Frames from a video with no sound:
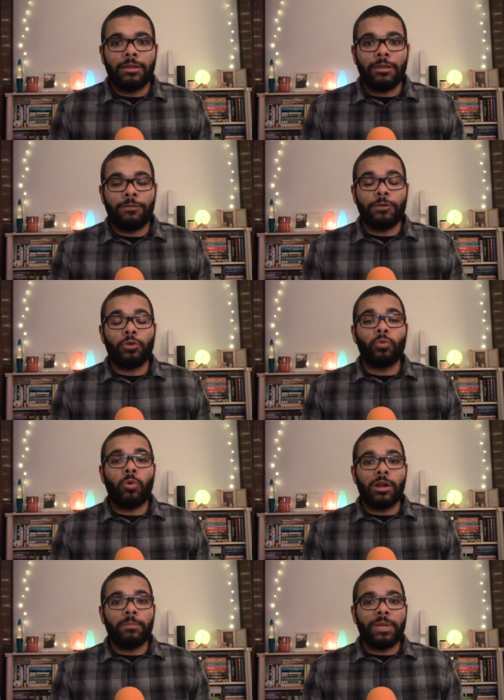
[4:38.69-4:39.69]
If you
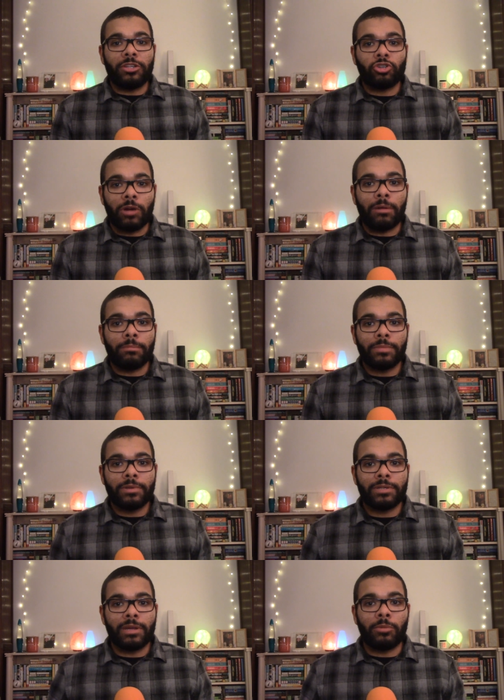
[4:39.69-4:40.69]
want to beat Trump,
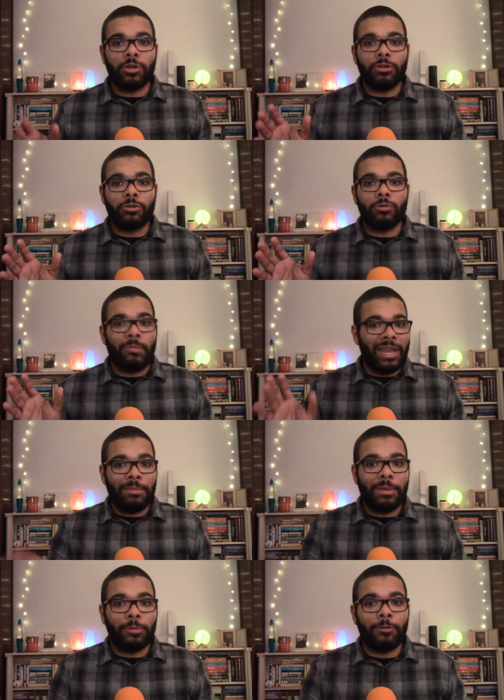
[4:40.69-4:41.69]
someone who
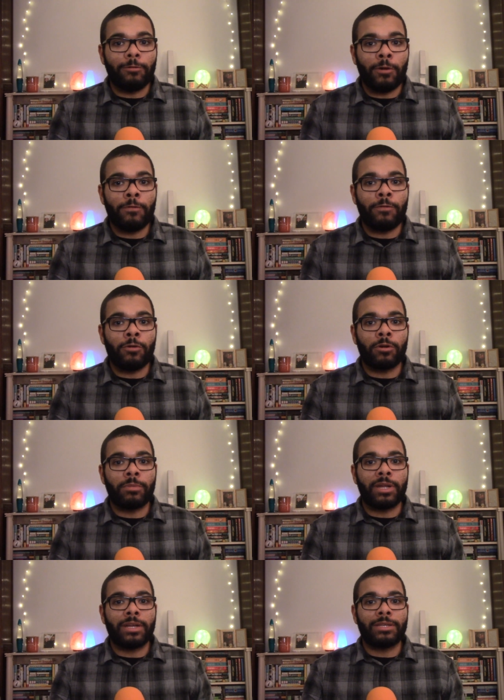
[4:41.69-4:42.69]
many people vote for
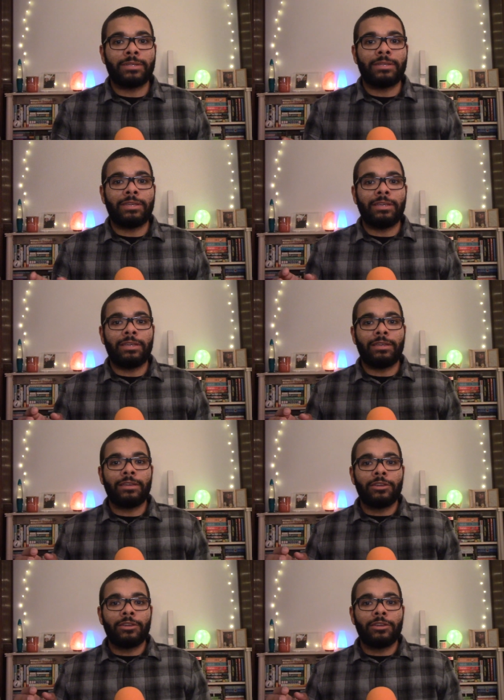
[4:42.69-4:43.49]
because he